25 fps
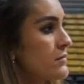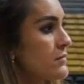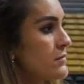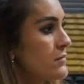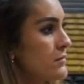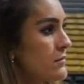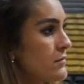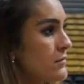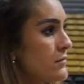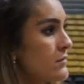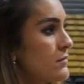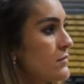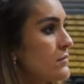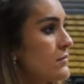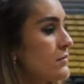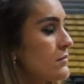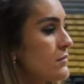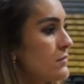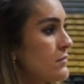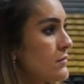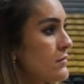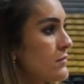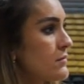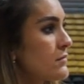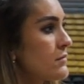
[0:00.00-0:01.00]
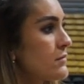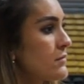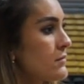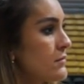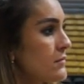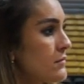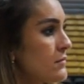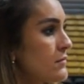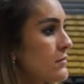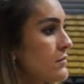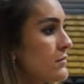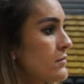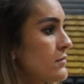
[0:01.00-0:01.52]

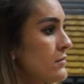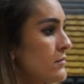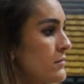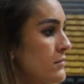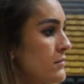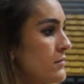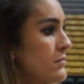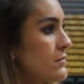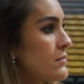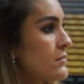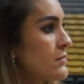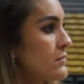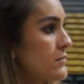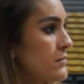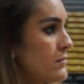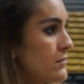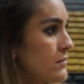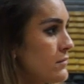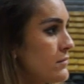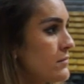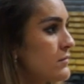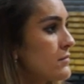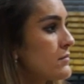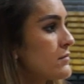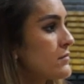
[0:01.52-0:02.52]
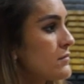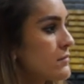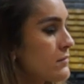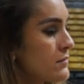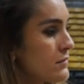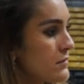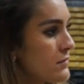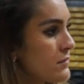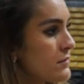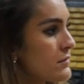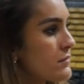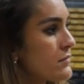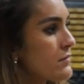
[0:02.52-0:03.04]

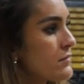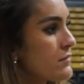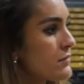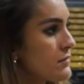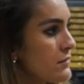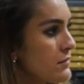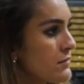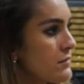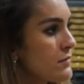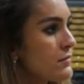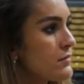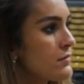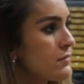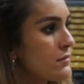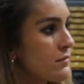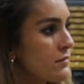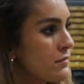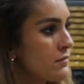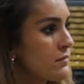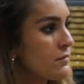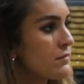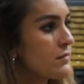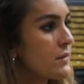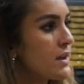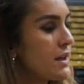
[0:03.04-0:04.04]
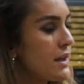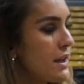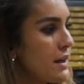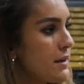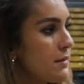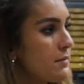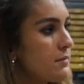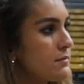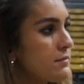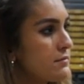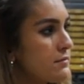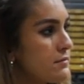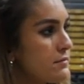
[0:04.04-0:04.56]

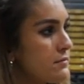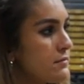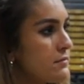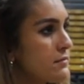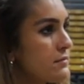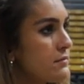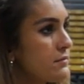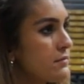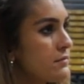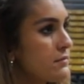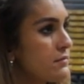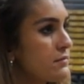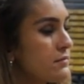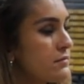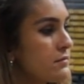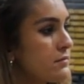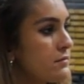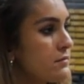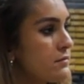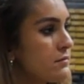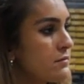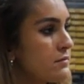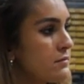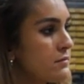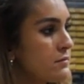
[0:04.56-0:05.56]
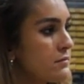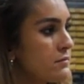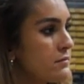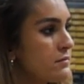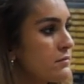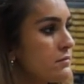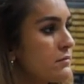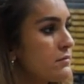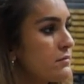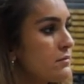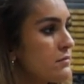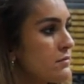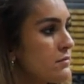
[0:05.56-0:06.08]

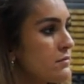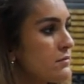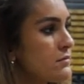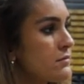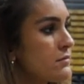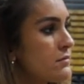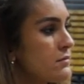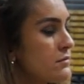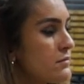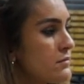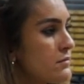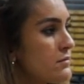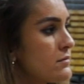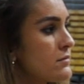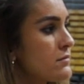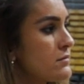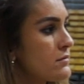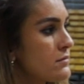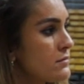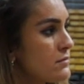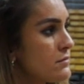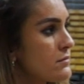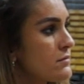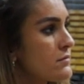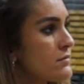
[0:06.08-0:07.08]
No words are spoken by the person on screen.